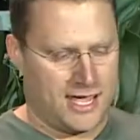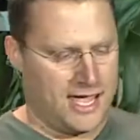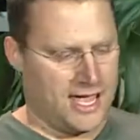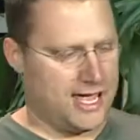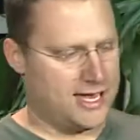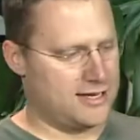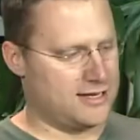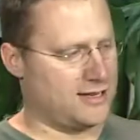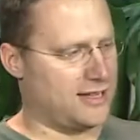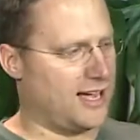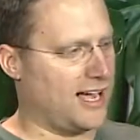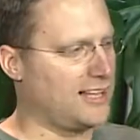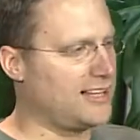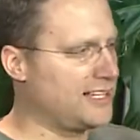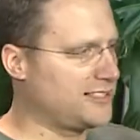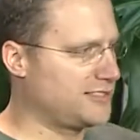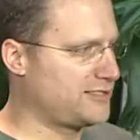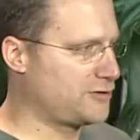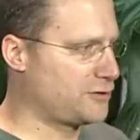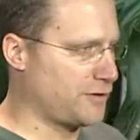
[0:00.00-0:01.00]
And I
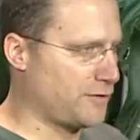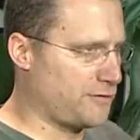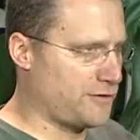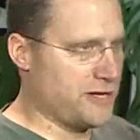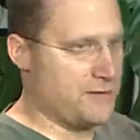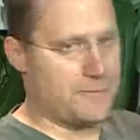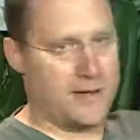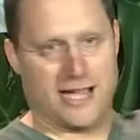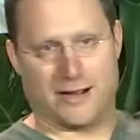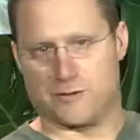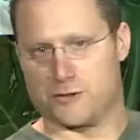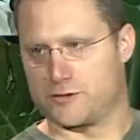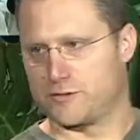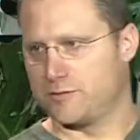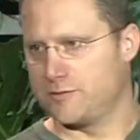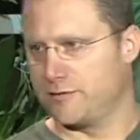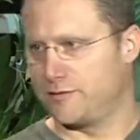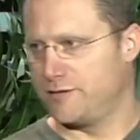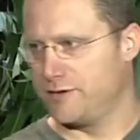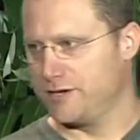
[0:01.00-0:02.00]
like to sort of think backwards
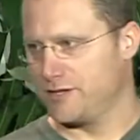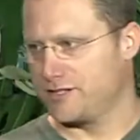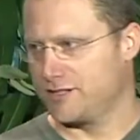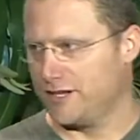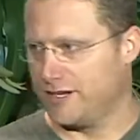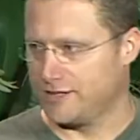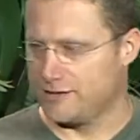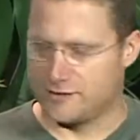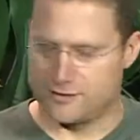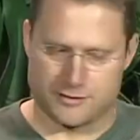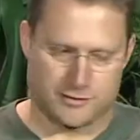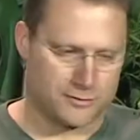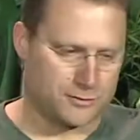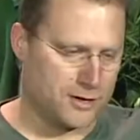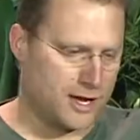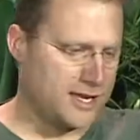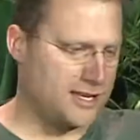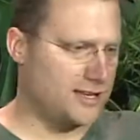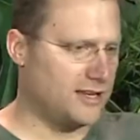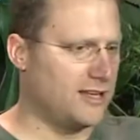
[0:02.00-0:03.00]
from the finish line,
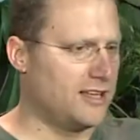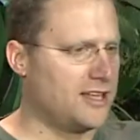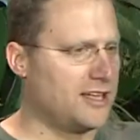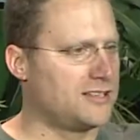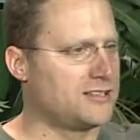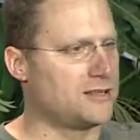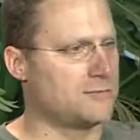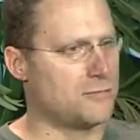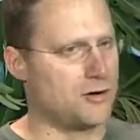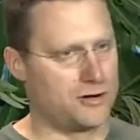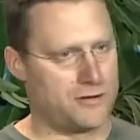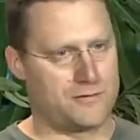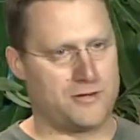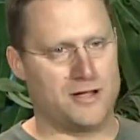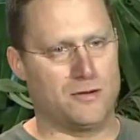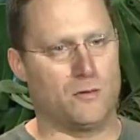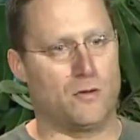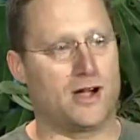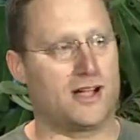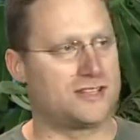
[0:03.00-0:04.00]
right? To
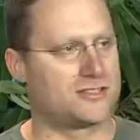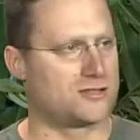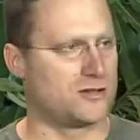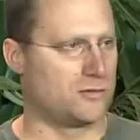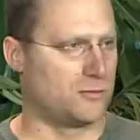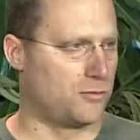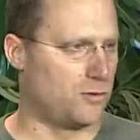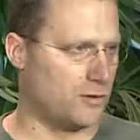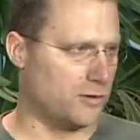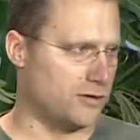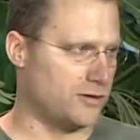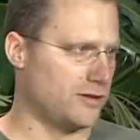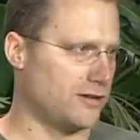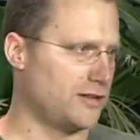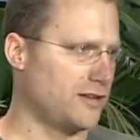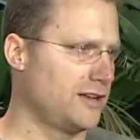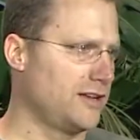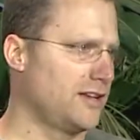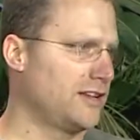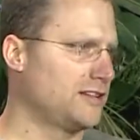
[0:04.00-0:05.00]
motivate why it's so important
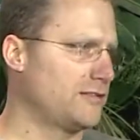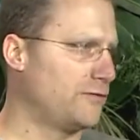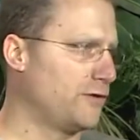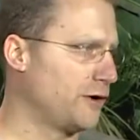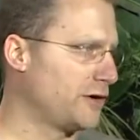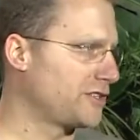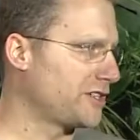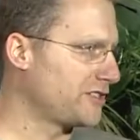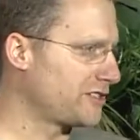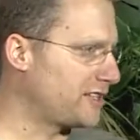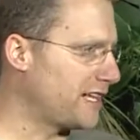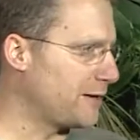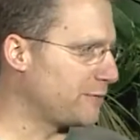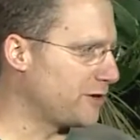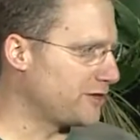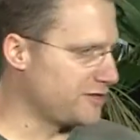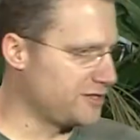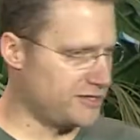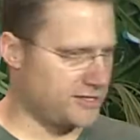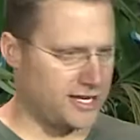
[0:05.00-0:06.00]
to focus on this
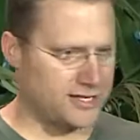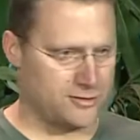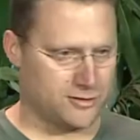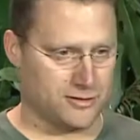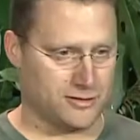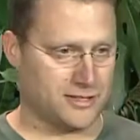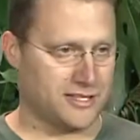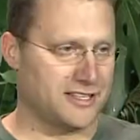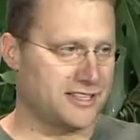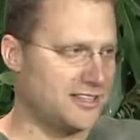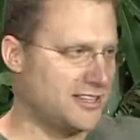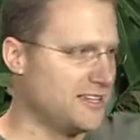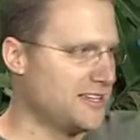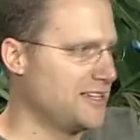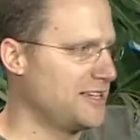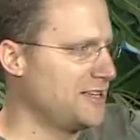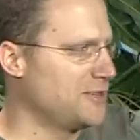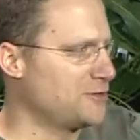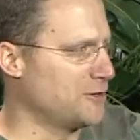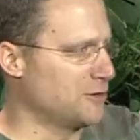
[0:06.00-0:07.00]
collaboration design early.
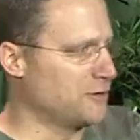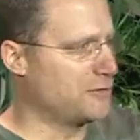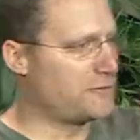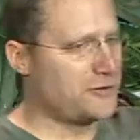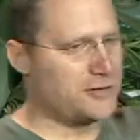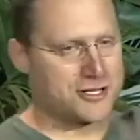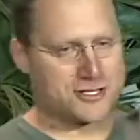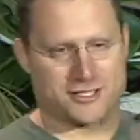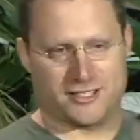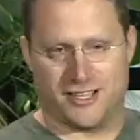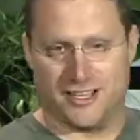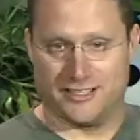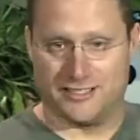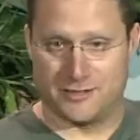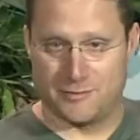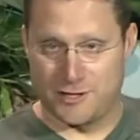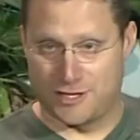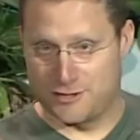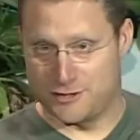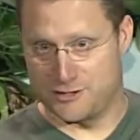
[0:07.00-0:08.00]
So the finish line,
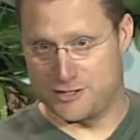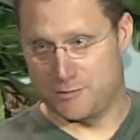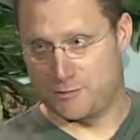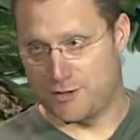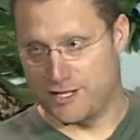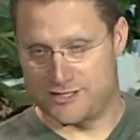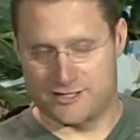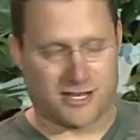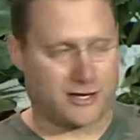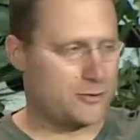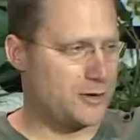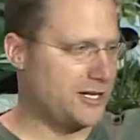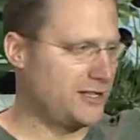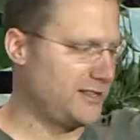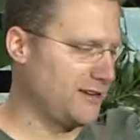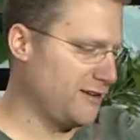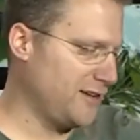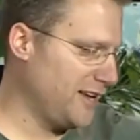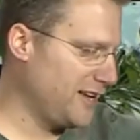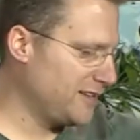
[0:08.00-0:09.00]
to be clear, Zipline's not quite
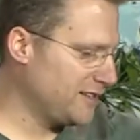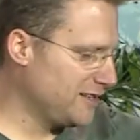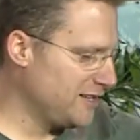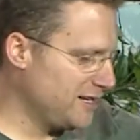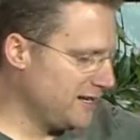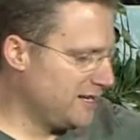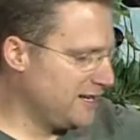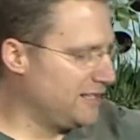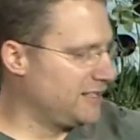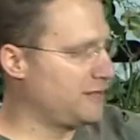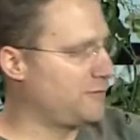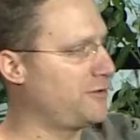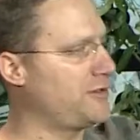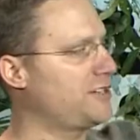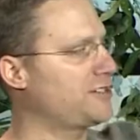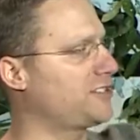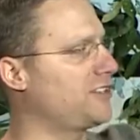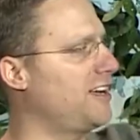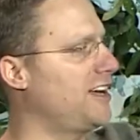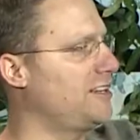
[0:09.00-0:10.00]
there yet. The
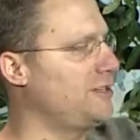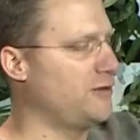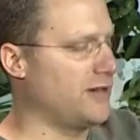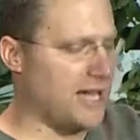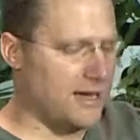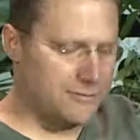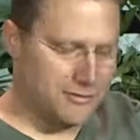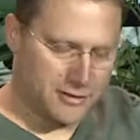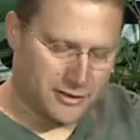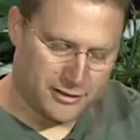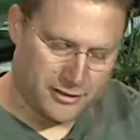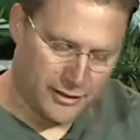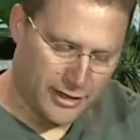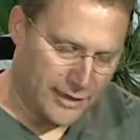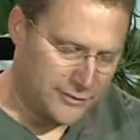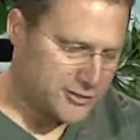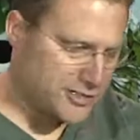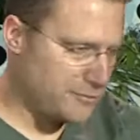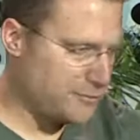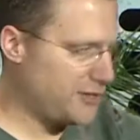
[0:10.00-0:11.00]
finish line, you have, you
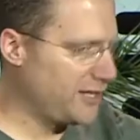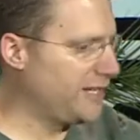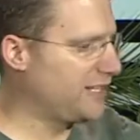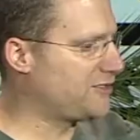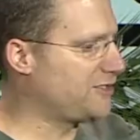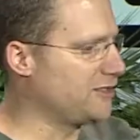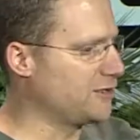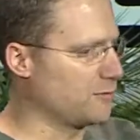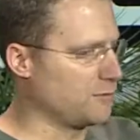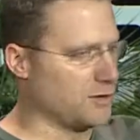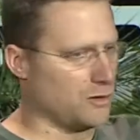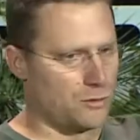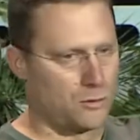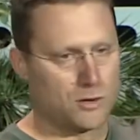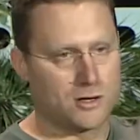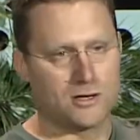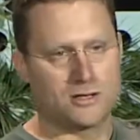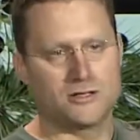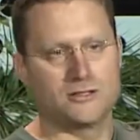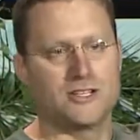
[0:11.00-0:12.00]
have something, it's in the real
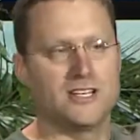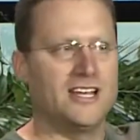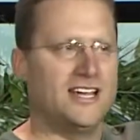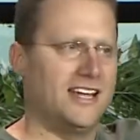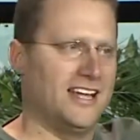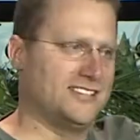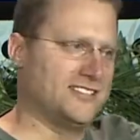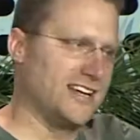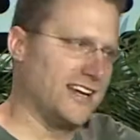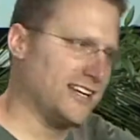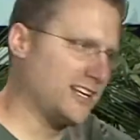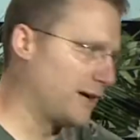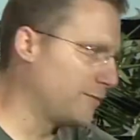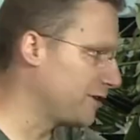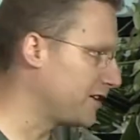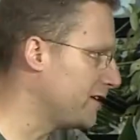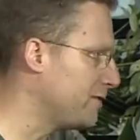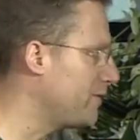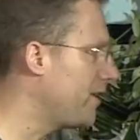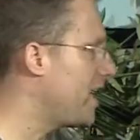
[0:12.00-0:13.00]
world, it's
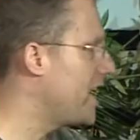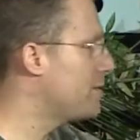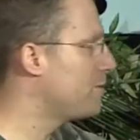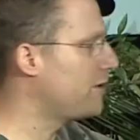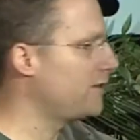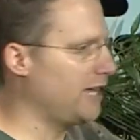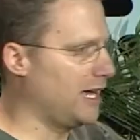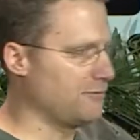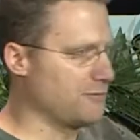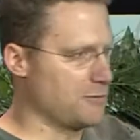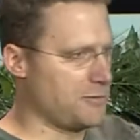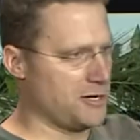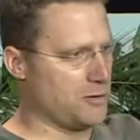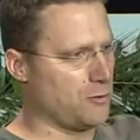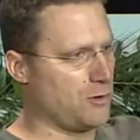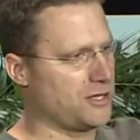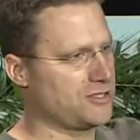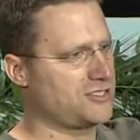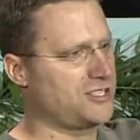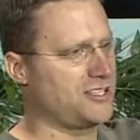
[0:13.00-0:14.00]
economically viable, everybody
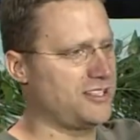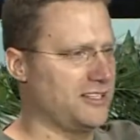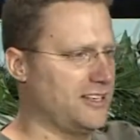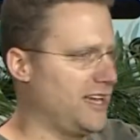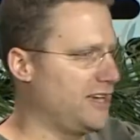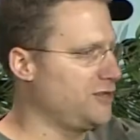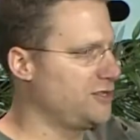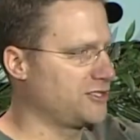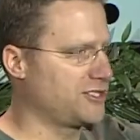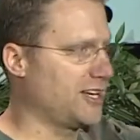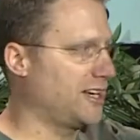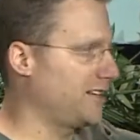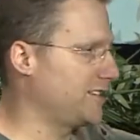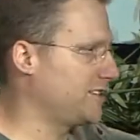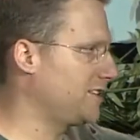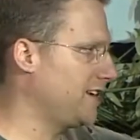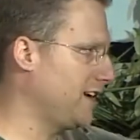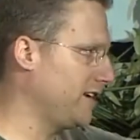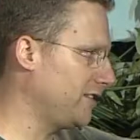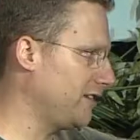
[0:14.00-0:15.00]
wants it, now you just gotta
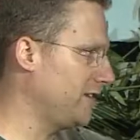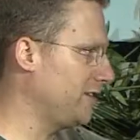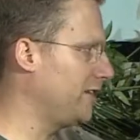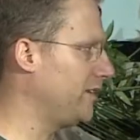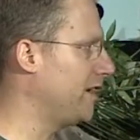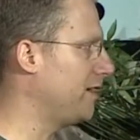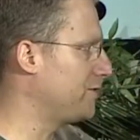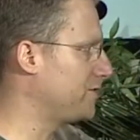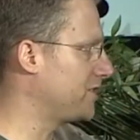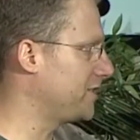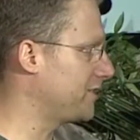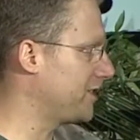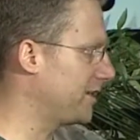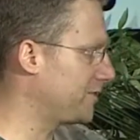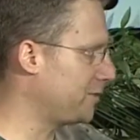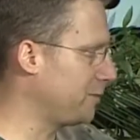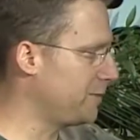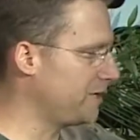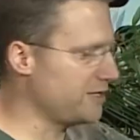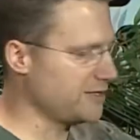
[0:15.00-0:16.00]
scale it and you have a
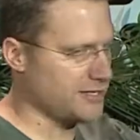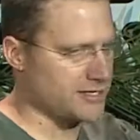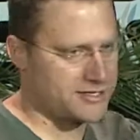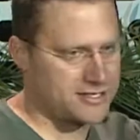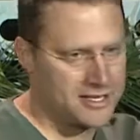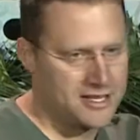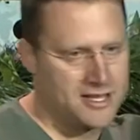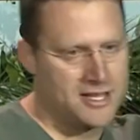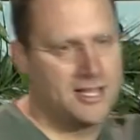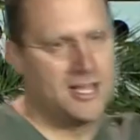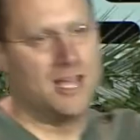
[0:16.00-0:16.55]
successful business.